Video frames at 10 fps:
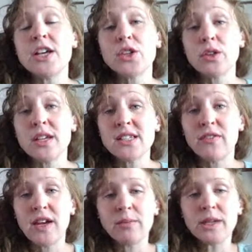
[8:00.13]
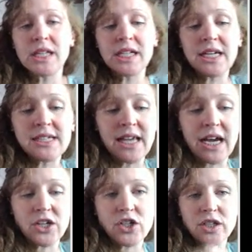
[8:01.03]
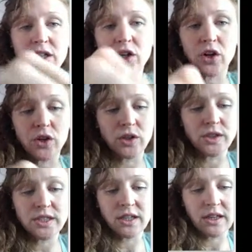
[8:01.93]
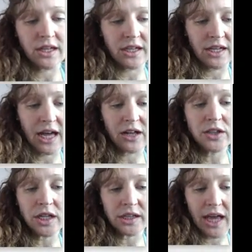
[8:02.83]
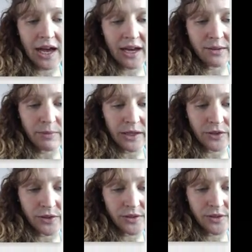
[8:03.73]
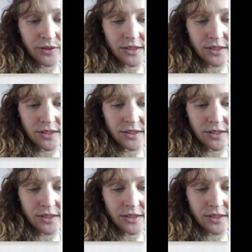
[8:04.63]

this family is actually called the alkali metals.